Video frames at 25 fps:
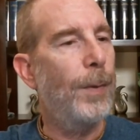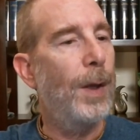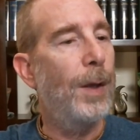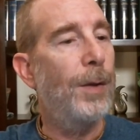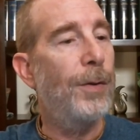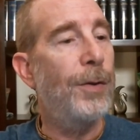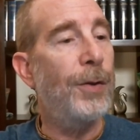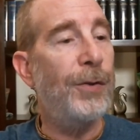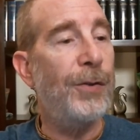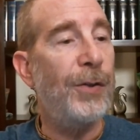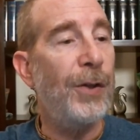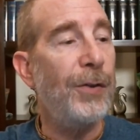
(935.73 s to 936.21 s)

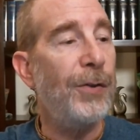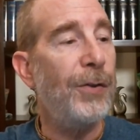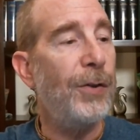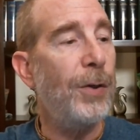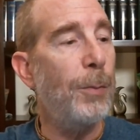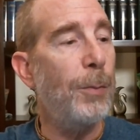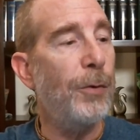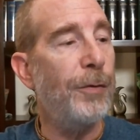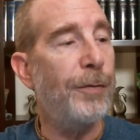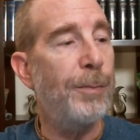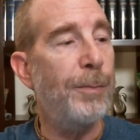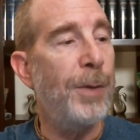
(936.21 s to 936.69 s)
the system
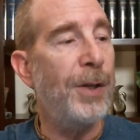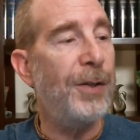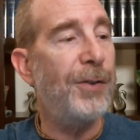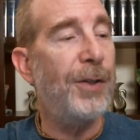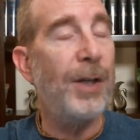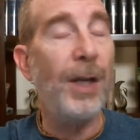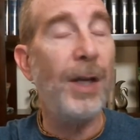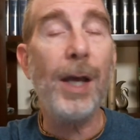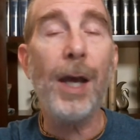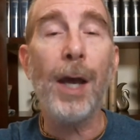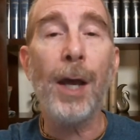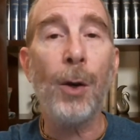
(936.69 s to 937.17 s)
of
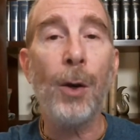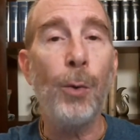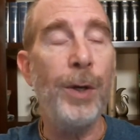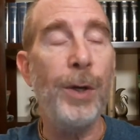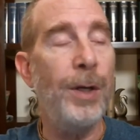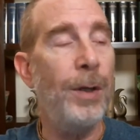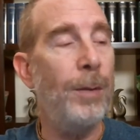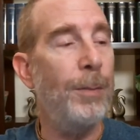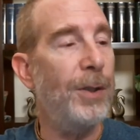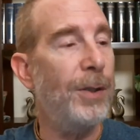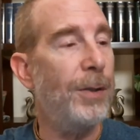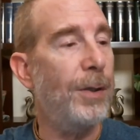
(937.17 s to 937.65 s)
mystic
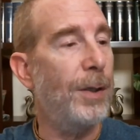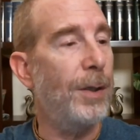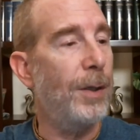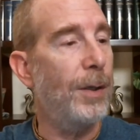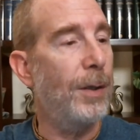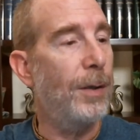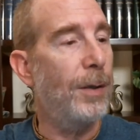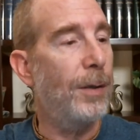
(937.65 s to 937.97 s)
equanimity